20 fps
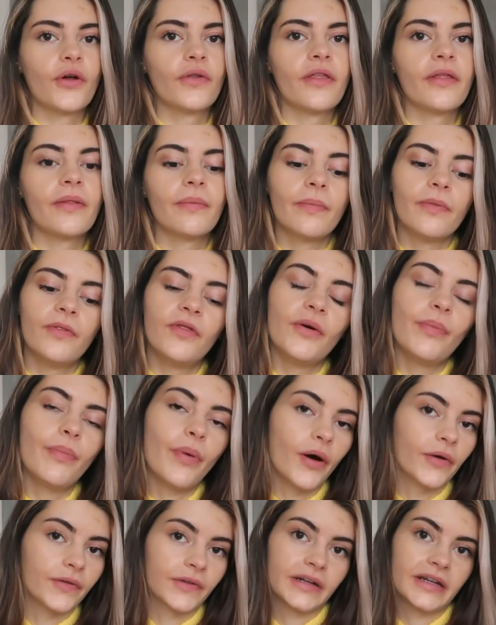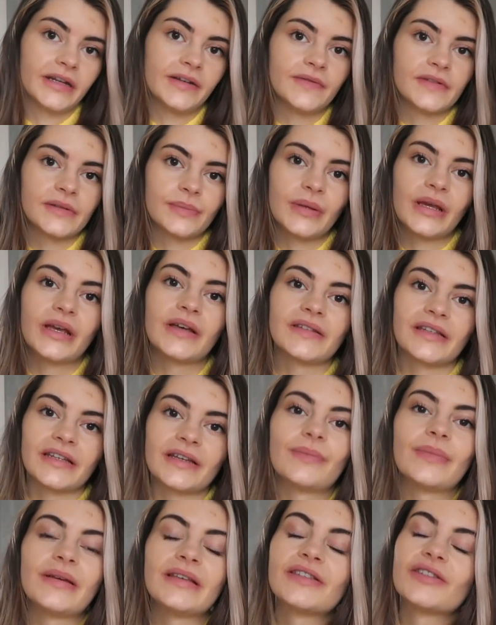on the positives because
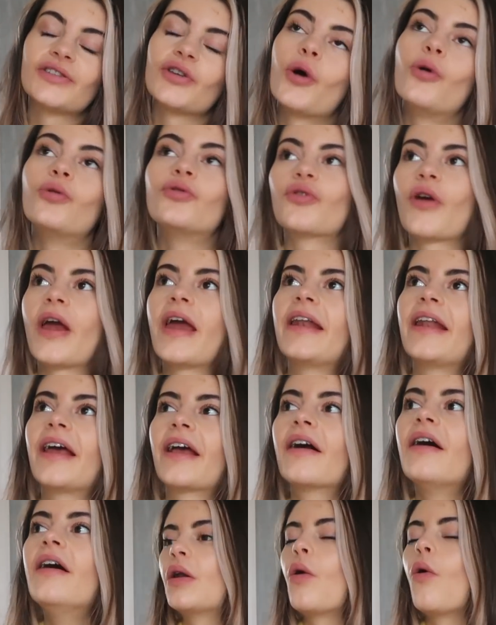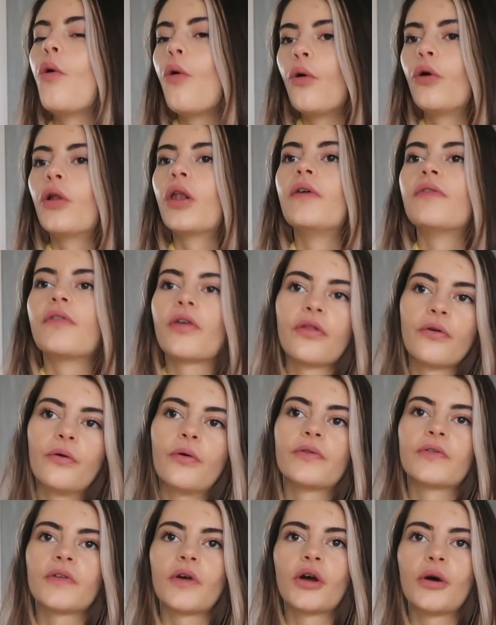it can be so draining when all of your
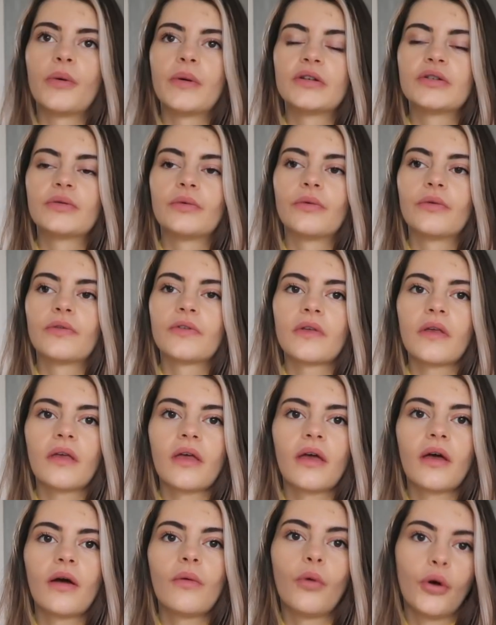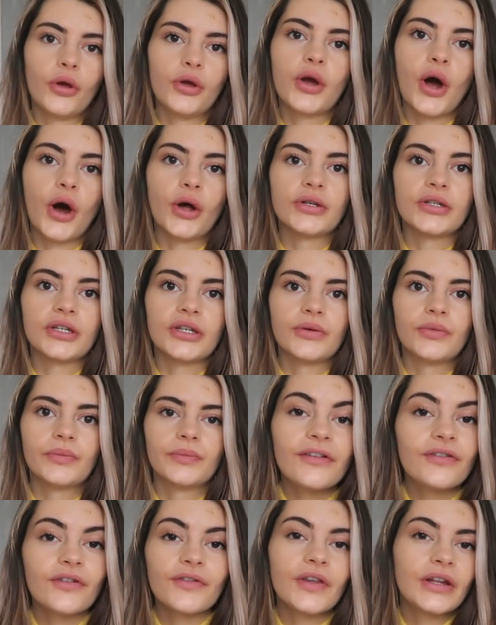thoughts are going towards what you can't do.
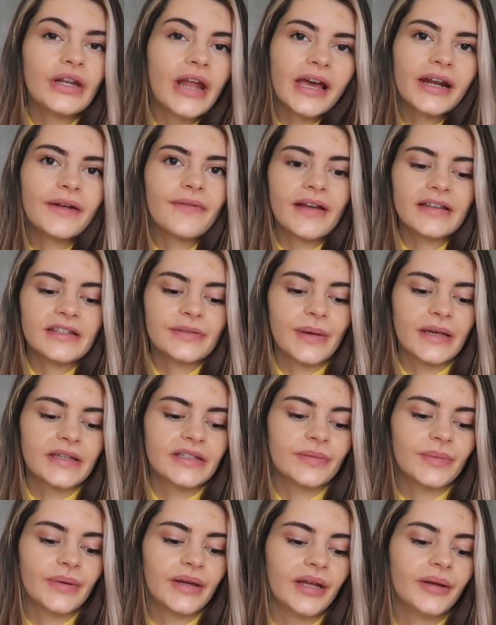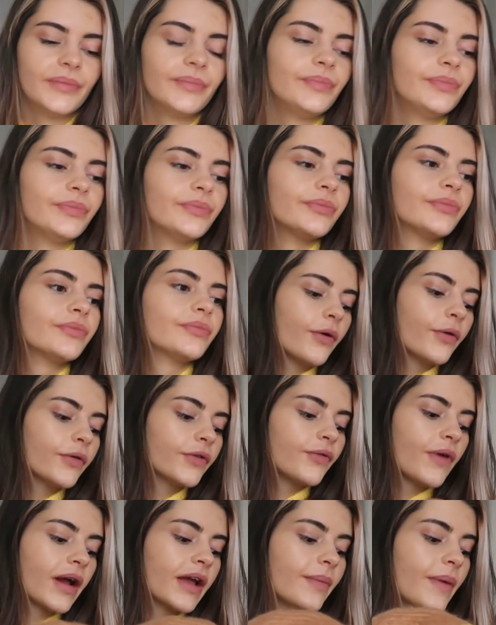It's just a negative headspace to be in. I would
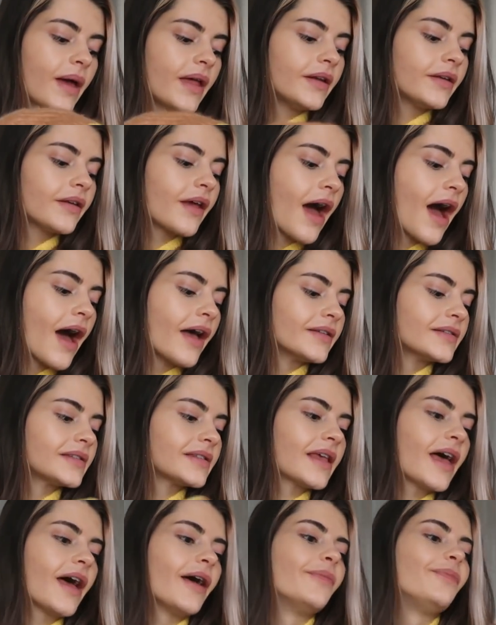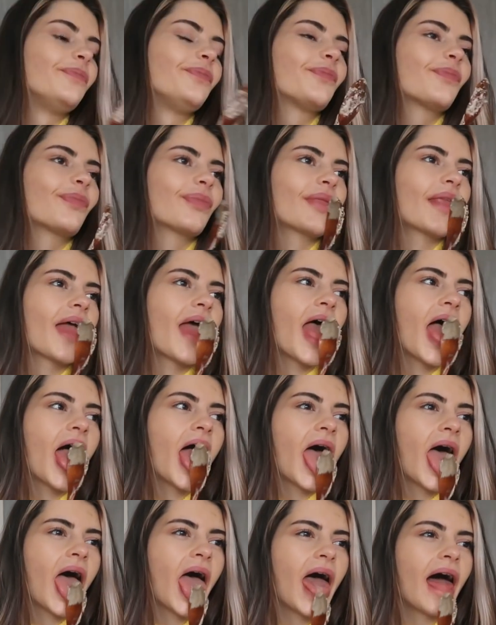also recommend as, um, I don't know,
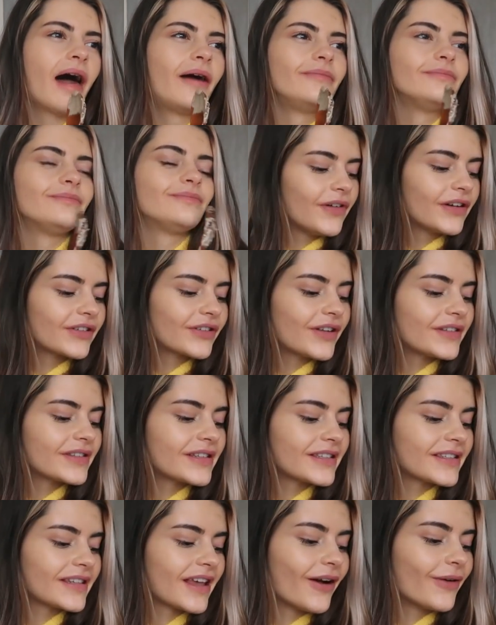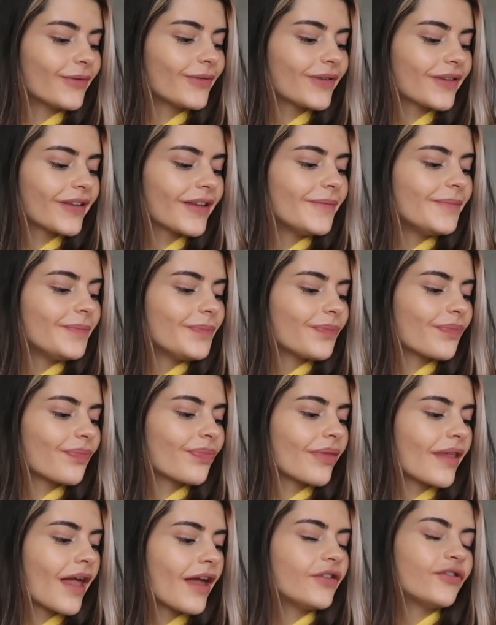as sort of superficial as it sounds,
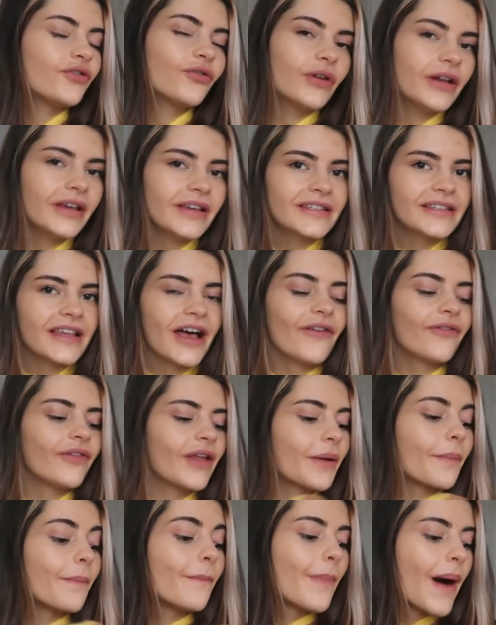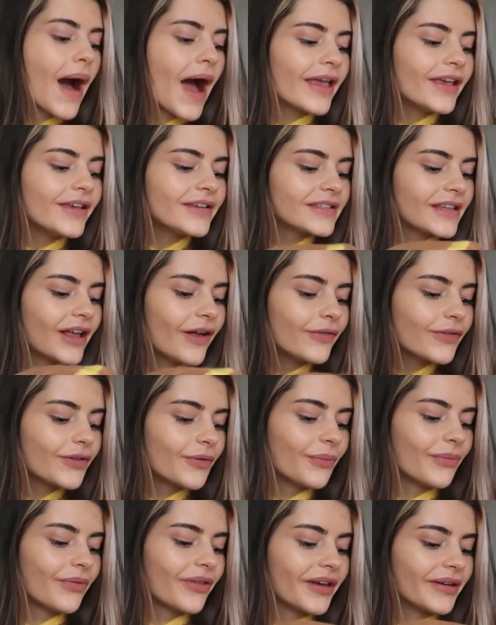treat yourself, like buy yourself
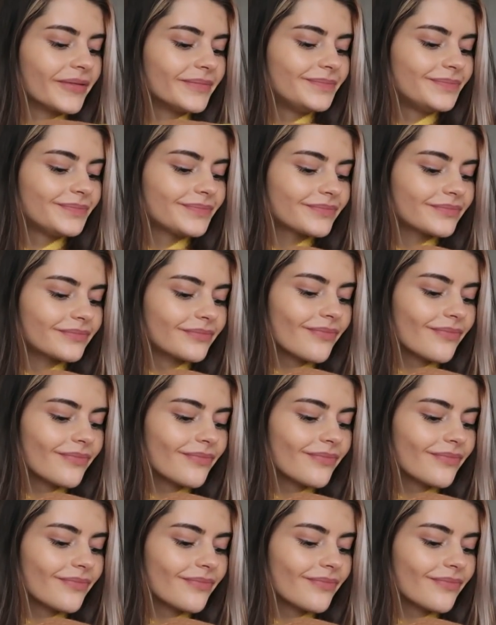something. You